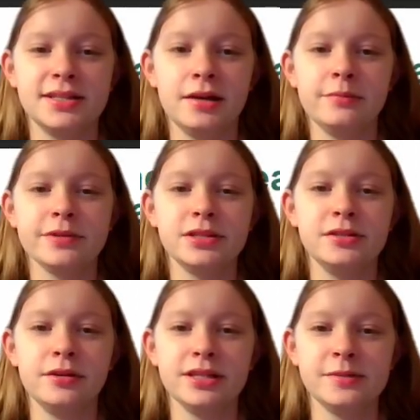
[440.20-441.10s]
did was
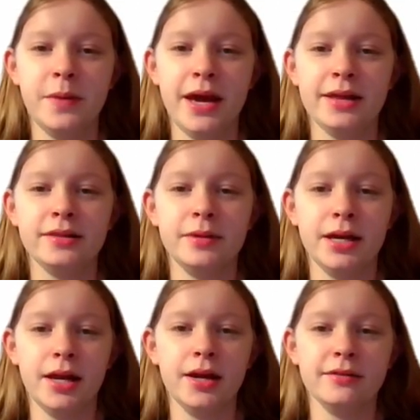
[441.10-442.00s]
to expand the
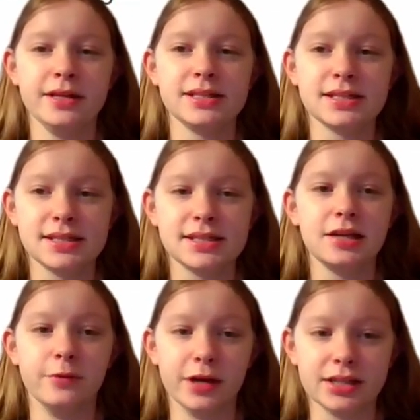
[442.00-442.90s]
meaning of existing
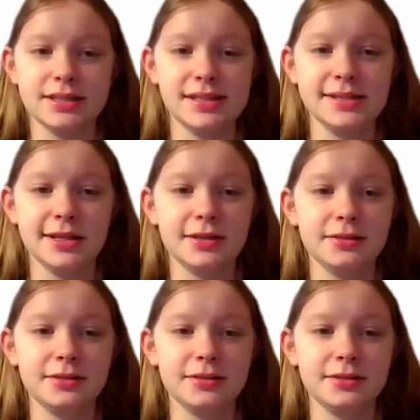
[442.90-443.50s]
words.